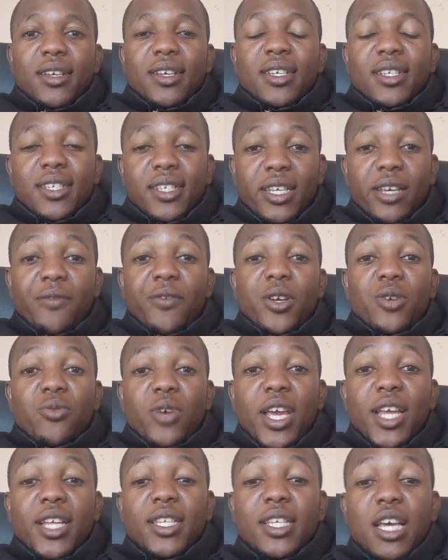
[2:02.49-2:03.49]
7
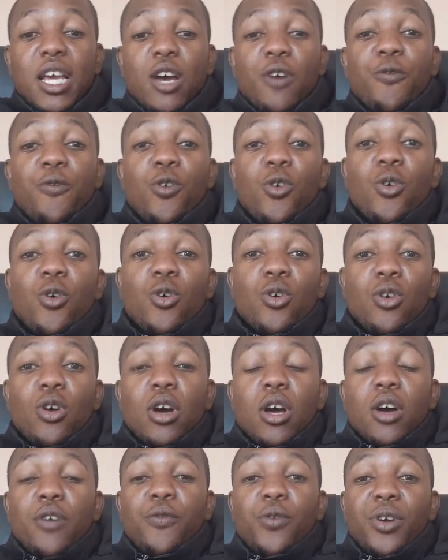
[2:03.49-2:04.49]
words for
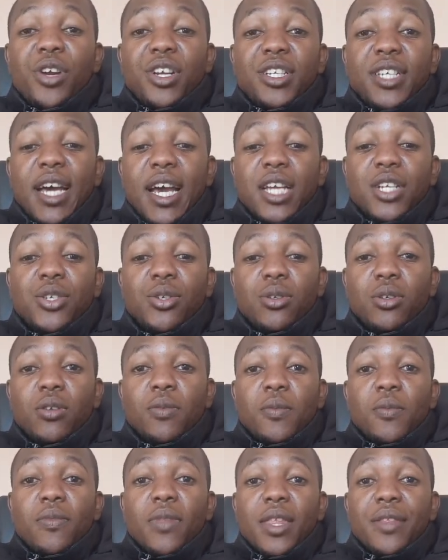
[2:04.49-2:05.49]
a
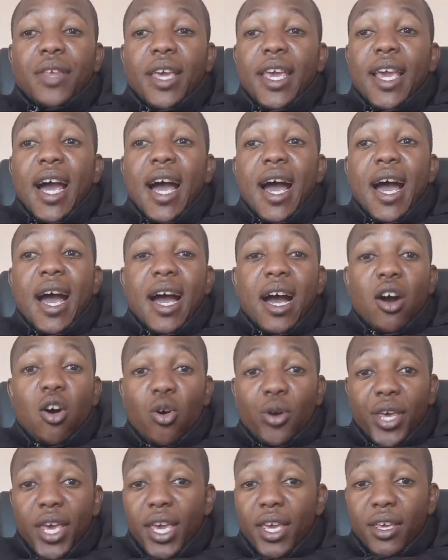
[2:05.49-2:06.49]
title, they are
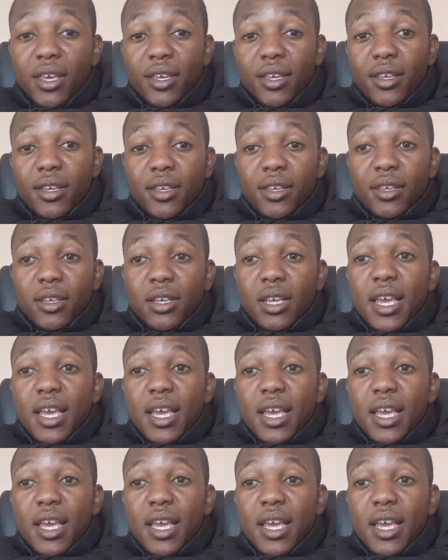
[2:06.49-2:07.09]
okay.